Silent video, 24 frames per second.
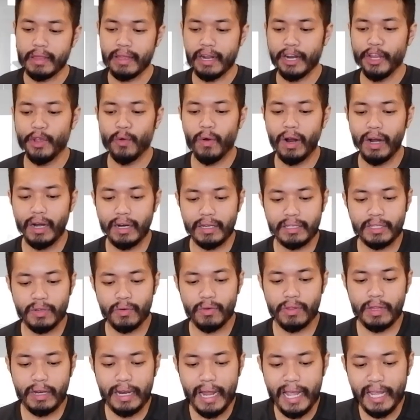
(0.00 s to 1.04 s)
there you are.
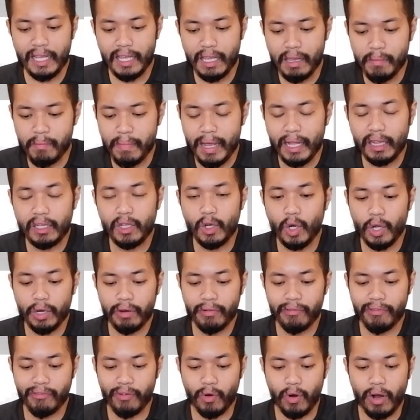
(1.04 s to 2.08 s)
So the Nike
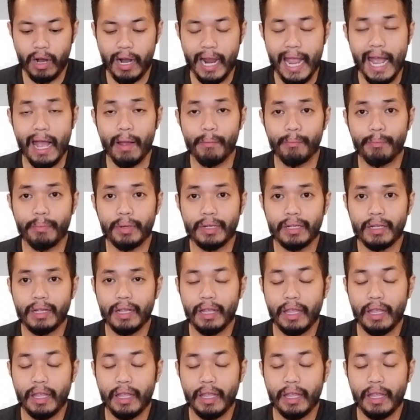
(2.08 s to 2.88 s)
Metcon 4 Amp.